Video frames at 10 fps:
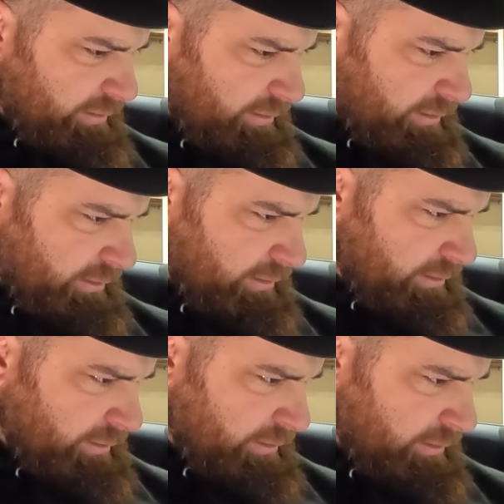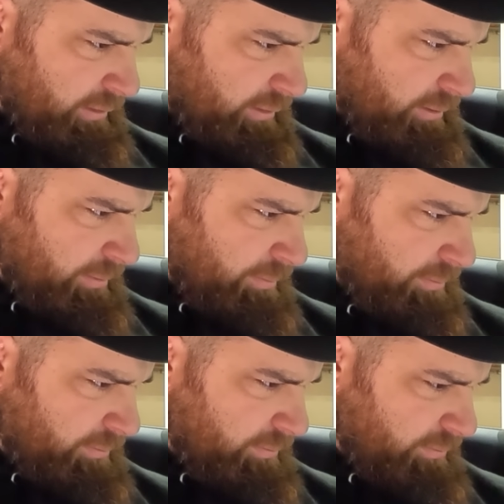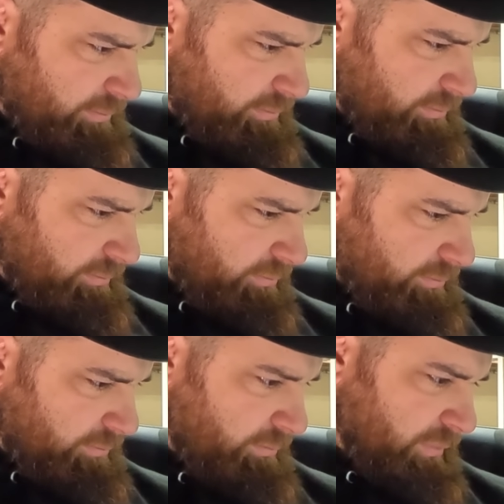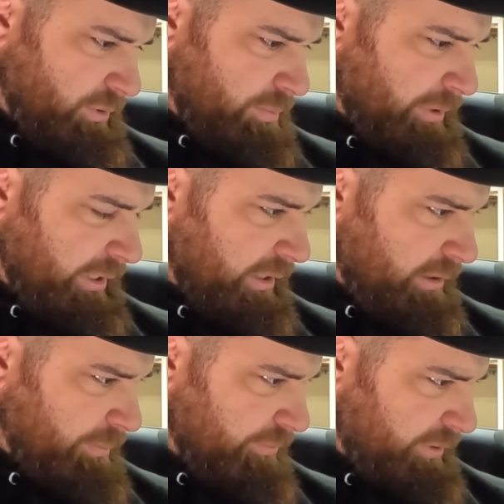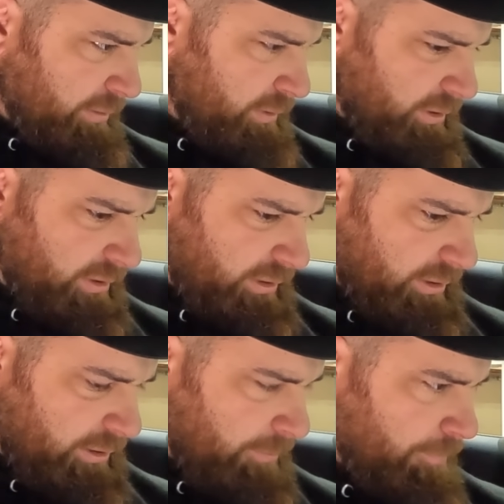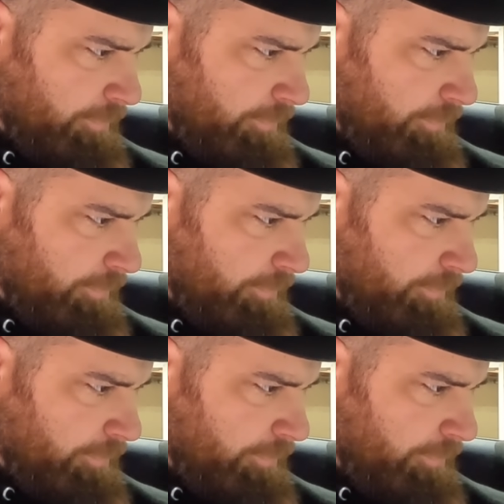It'd probably help if I was in